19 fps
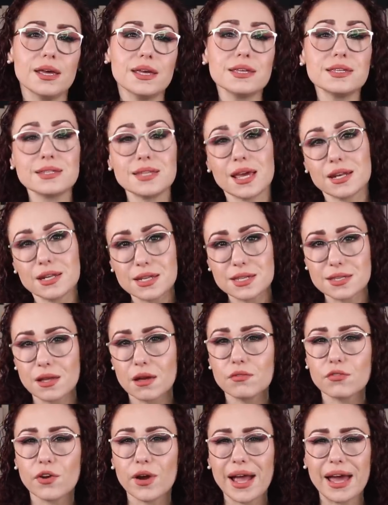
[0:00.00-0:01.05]
Sandy's
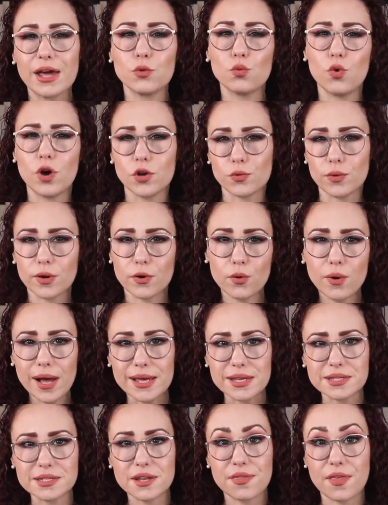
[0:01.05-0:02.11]
lover had one
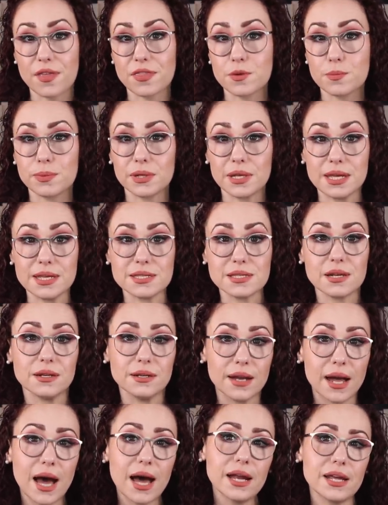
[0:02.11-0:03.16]
request that the police
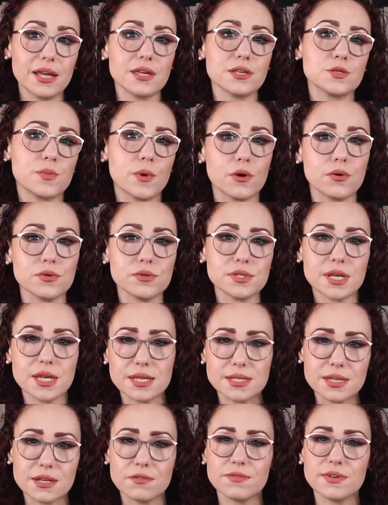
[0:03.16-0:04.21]
not expose
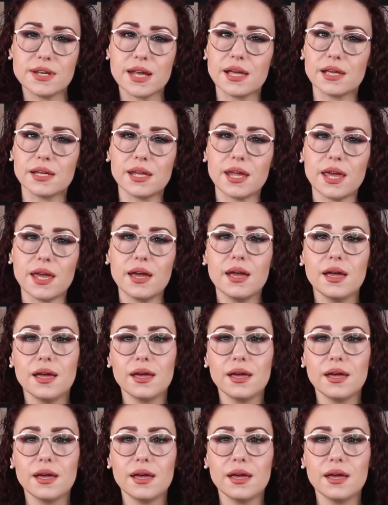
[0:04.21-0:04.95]
his infidelity.